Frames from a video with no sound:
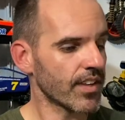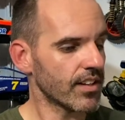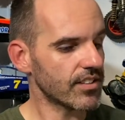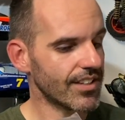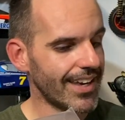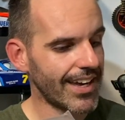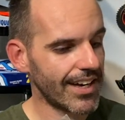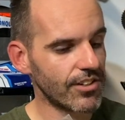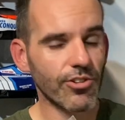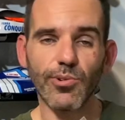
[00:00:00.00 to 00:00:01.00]
So they
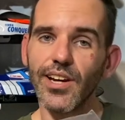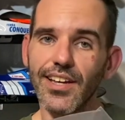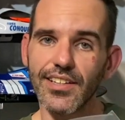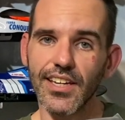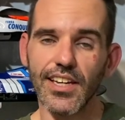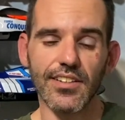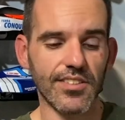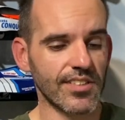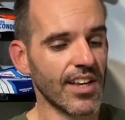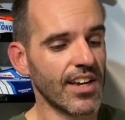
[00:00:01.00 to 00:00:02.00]
had 3 other
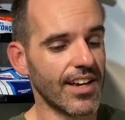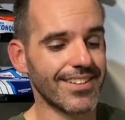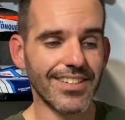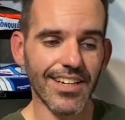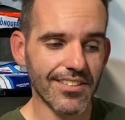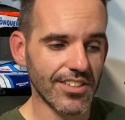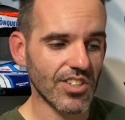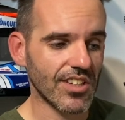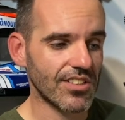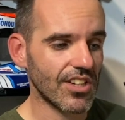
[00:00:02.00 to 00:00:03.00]
kits, it's now
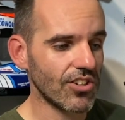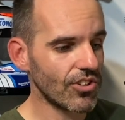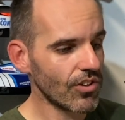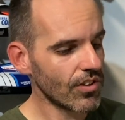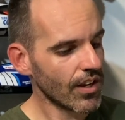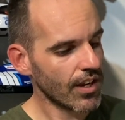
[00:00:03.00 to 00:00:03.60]
discontinued,